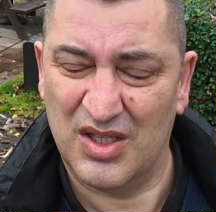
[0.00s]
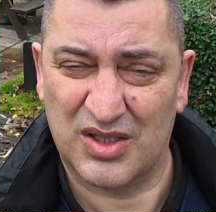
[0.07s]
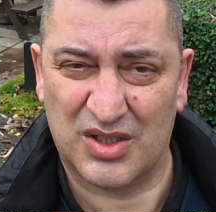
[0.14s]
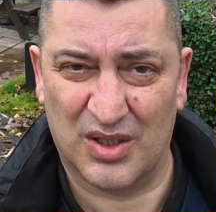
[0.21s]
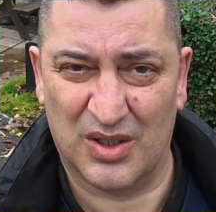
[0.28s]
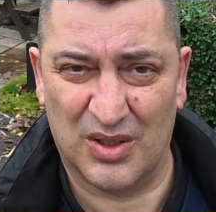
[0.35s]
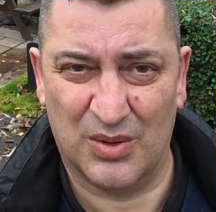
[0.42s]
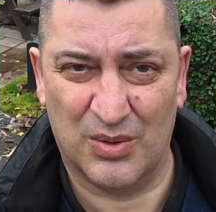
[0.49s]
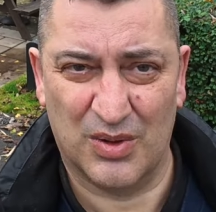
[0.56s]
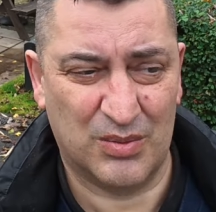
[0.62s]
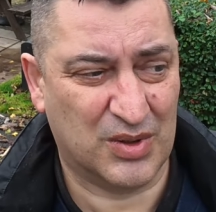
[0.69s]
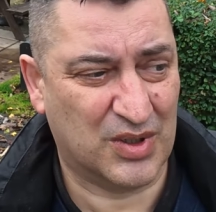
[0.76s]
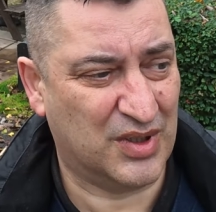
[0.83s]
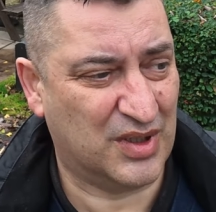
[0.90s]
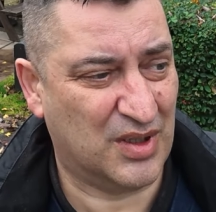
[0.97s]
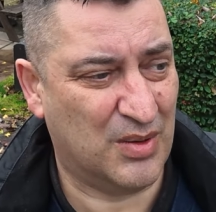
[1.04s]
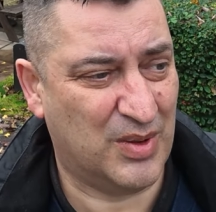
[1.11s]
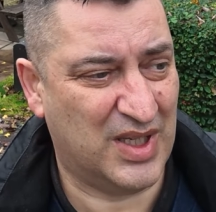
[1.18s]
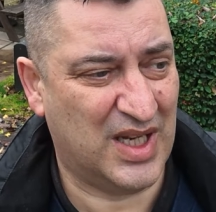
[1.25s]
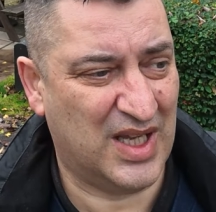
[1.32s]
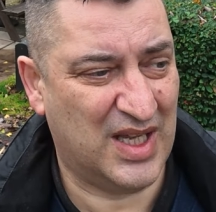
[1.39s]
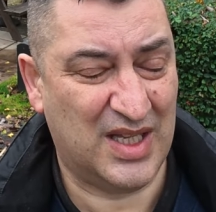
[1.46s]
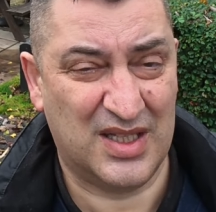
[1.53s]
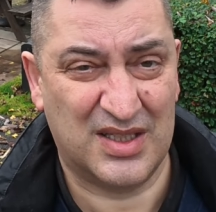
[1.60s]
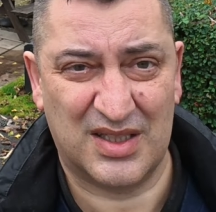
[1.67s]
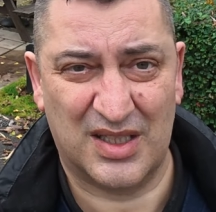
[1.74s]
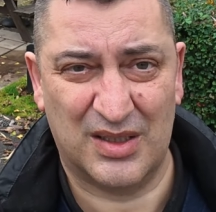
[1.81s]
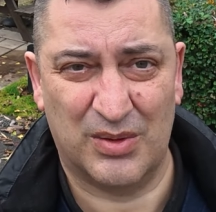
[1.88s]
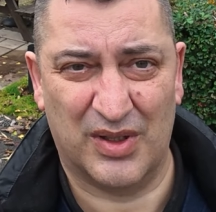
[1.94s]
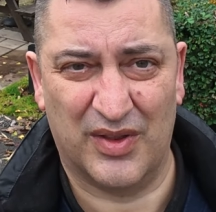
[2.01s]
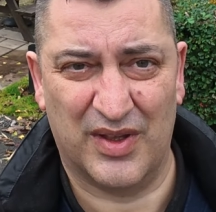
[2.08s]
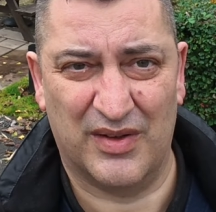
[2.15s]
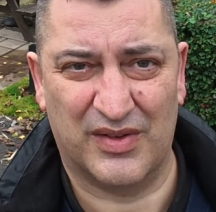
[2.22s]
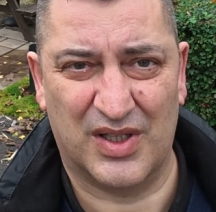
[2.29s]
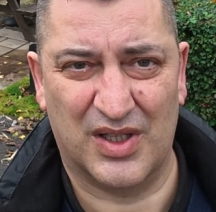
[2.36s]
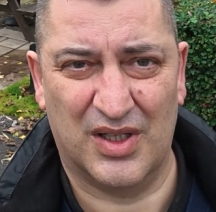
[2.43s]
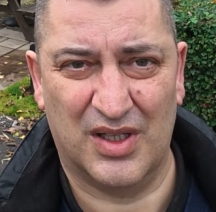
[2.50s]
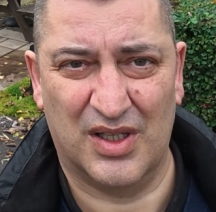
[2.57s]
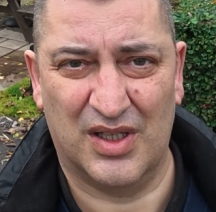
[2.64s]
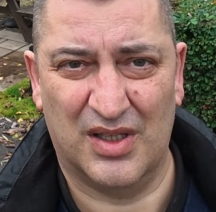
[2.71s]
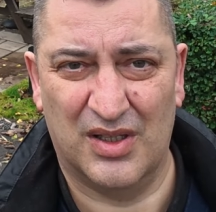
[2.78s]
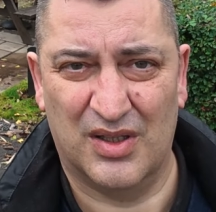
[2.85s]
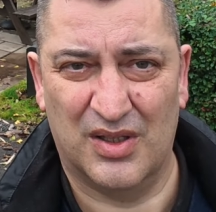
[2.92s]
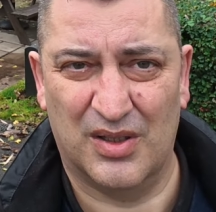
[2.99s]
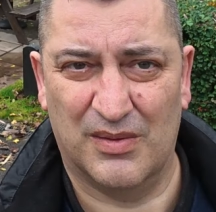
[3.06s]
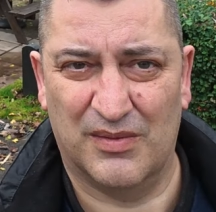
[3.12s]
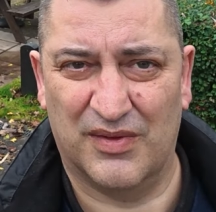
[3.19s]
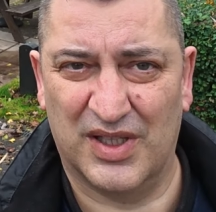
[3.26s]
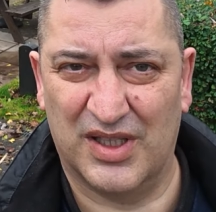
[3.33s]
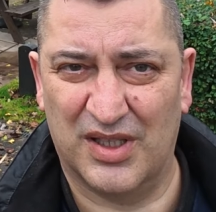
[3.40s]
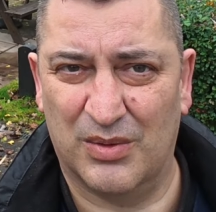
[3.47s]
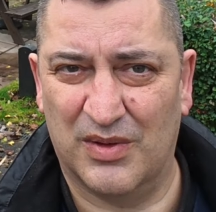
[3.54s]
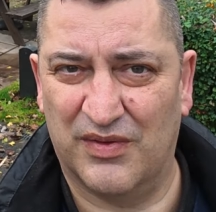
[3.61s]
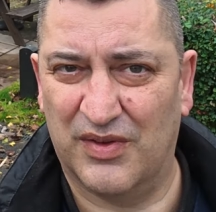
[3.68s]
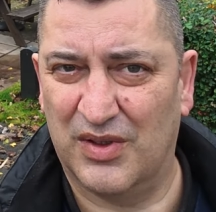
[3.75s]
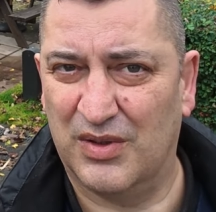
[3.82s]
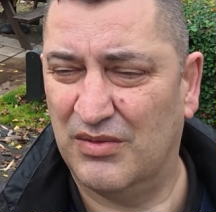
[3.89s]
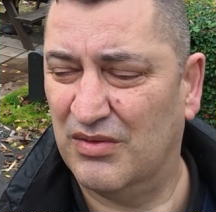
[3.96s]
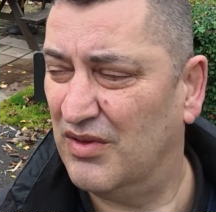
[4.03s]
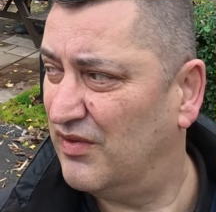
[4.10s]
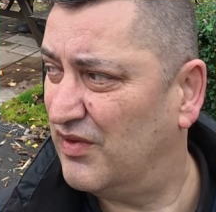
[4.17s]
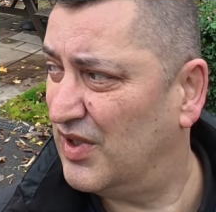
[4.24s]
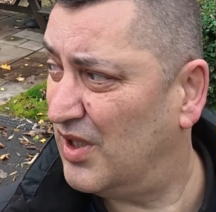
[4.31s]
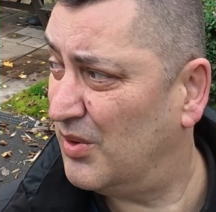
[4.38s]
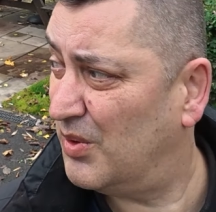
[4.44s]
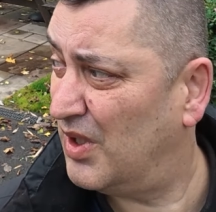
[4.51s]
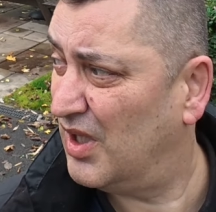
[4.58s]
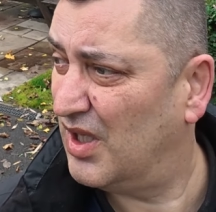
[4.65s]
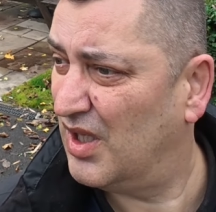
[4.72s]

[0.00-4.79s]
So I'm going to go in here, see what they've got, hopefully do a food review.